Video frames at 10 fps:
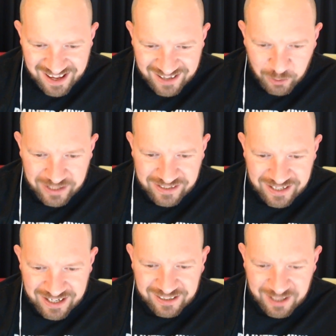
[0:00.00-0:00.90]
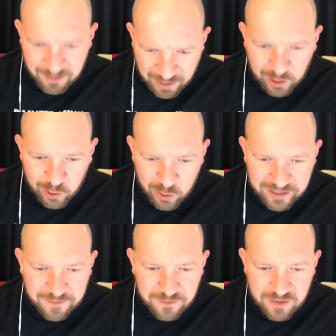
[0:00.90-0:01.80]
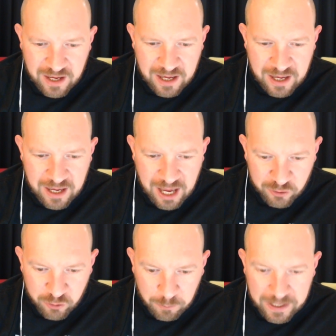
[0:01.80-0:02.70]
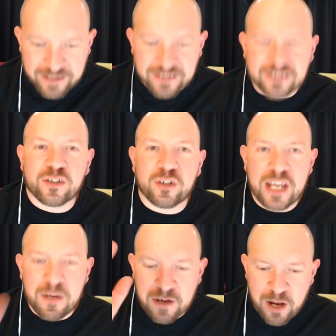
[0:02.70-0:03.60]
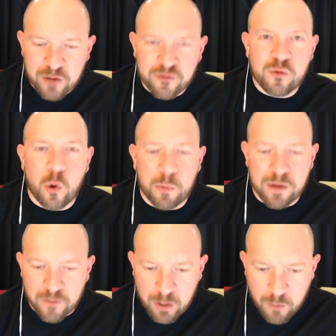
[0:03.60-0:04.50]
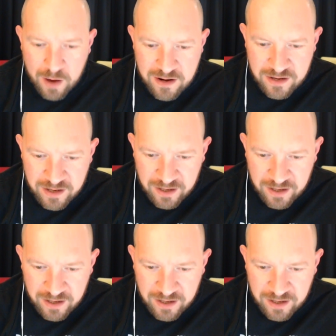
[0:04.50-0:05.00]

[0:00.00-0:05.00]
Tony saying I'll give that a look. Andrew Pierce, good evening, Andrew. Hope you're very well.